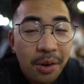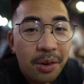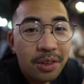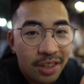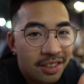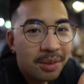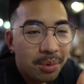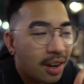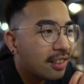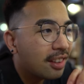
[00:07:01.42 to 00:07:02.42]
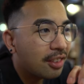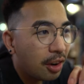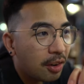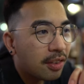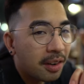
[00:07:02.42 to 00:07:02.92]
whole judging process
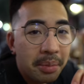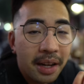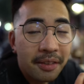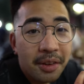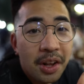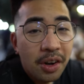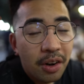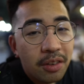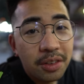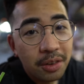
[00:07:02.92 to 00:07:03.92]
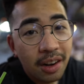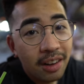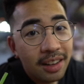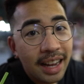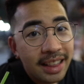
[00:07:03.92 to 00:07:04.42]
over. But
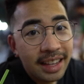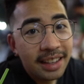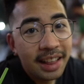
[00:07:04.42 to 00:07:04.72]
overall, I think